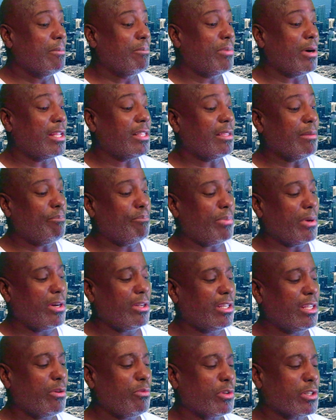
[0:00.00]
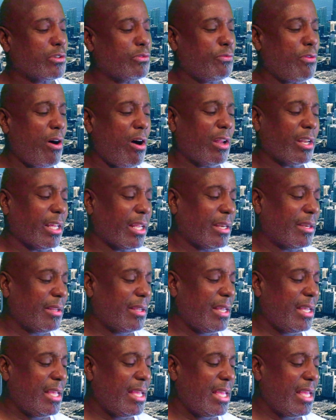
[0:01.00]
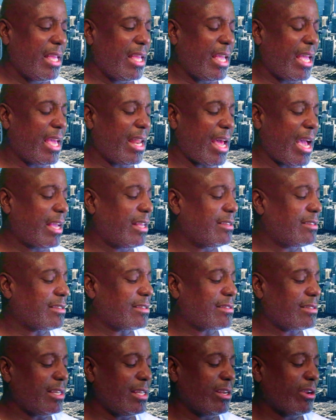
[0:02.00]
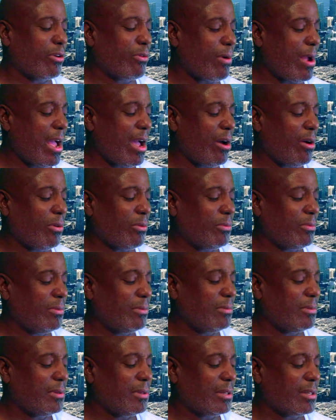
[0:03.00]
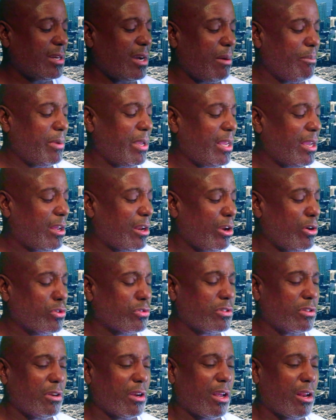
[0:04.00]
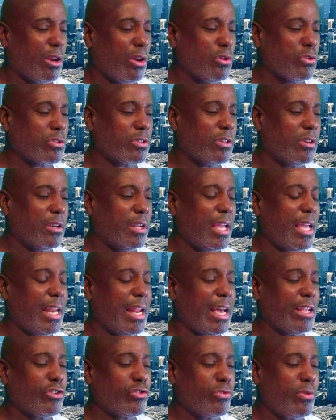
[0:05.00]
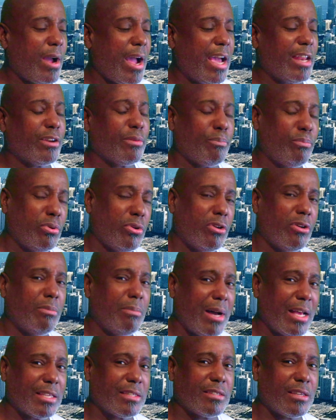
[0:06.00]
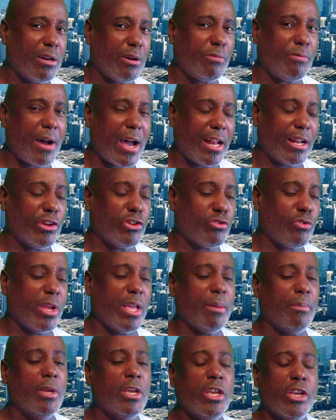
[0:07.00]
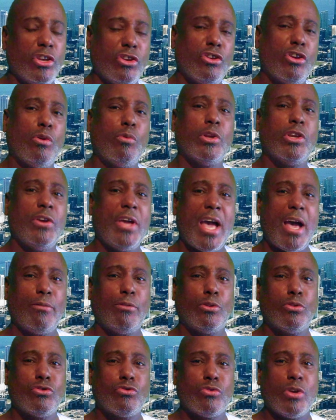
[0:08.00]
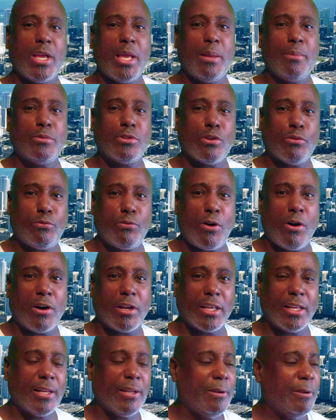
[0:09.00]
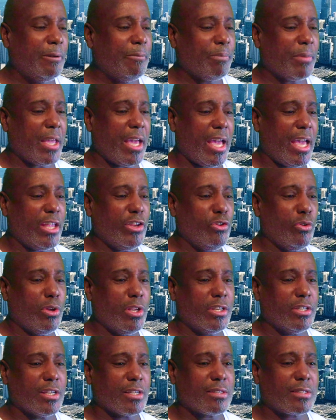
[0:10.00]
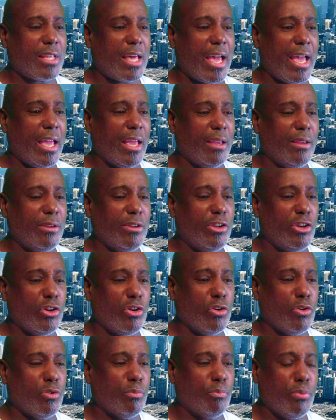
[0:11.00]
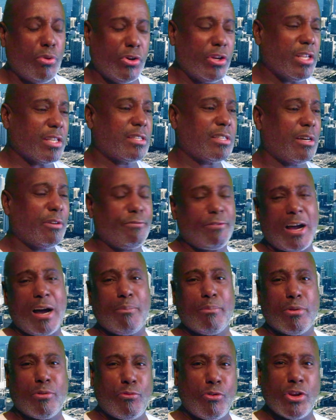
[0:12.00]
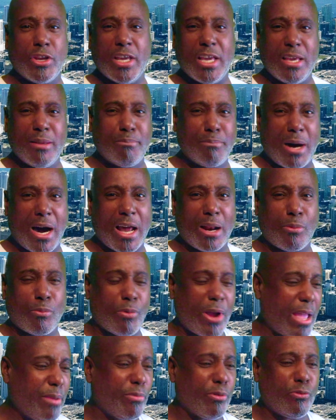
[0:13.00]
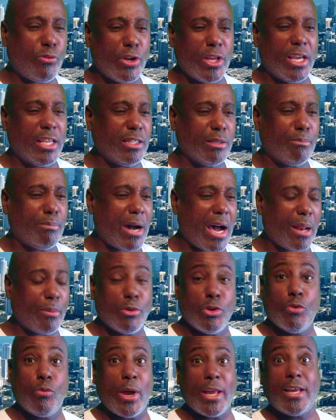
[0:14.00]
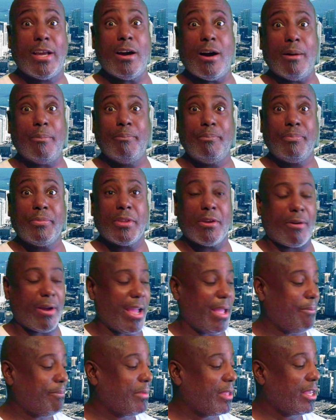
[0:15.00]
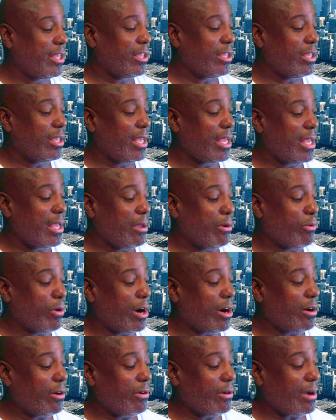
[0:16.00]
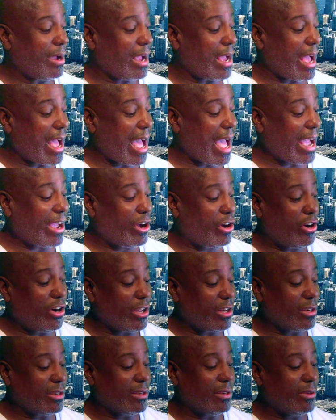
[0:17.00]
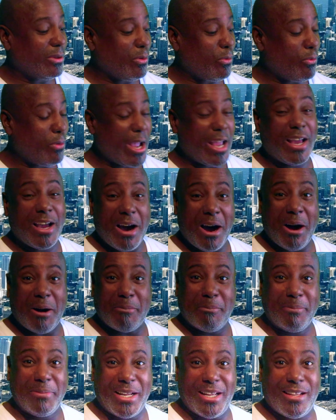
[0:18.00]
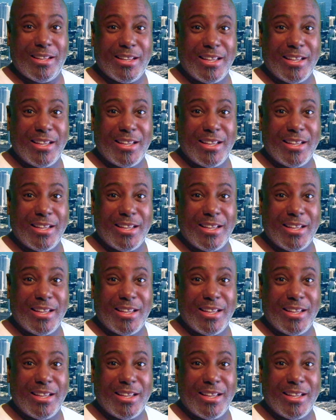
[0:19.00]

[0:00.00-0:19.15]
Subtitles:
But the building was falling, and I could just see the ground coming closer and closer, and I tried to pull myself out of the dream. You know, when you have those dreams, you're falling, and you can just, like, you know, pull yourself out before you hit bottom. Right before you hit the bottom, you wake up, right? Well, I couldn't wake up.